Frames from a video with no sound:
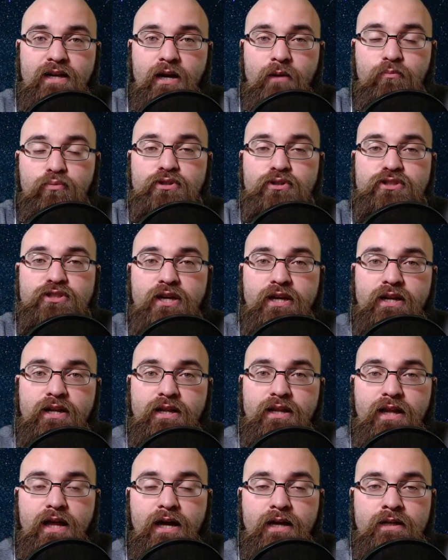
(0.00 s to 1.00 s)
I appreciate it
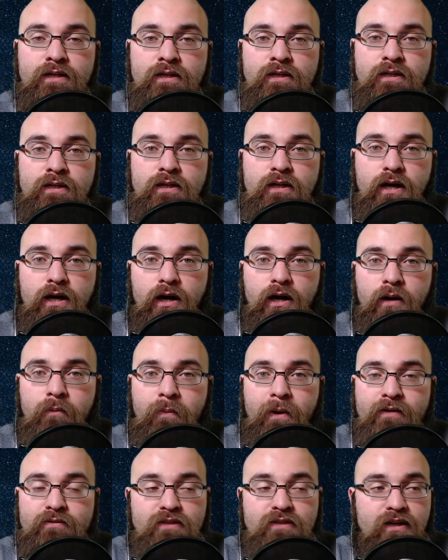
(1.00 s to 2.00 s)
a lot.
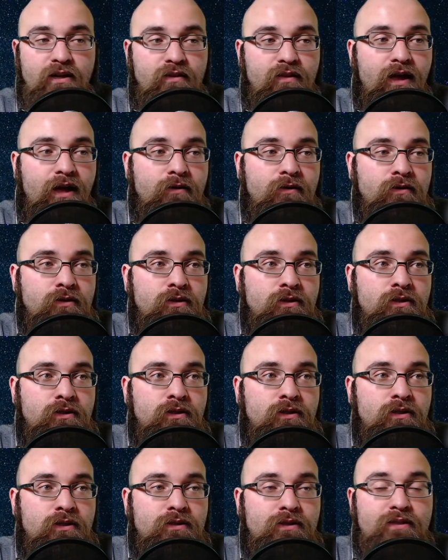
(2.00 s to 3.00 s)
Outside of that,
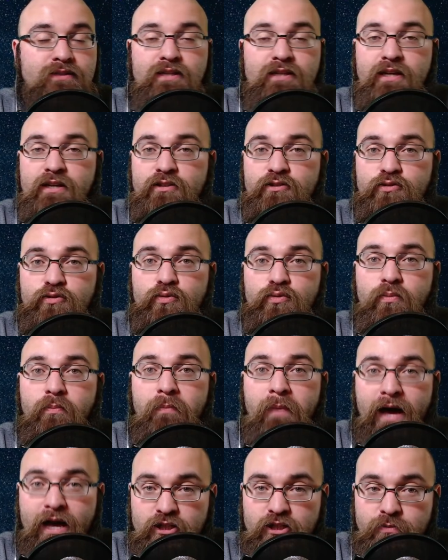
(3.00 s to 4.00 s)
let's get into
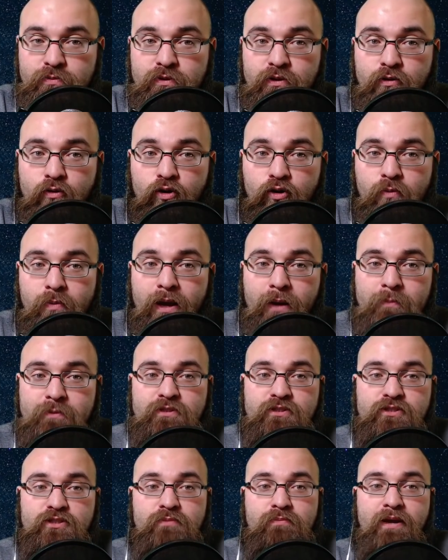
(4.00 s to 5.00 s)
matchups at the quarterback
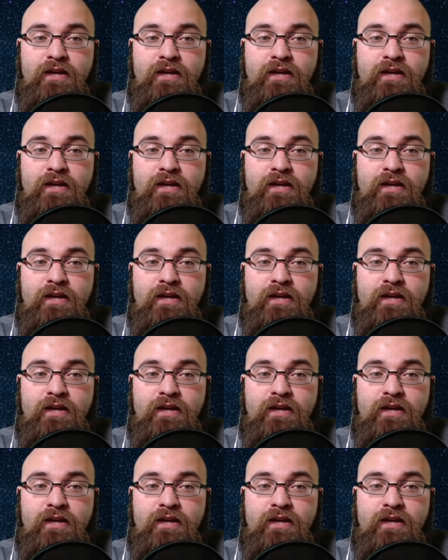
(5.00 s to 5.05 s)
position.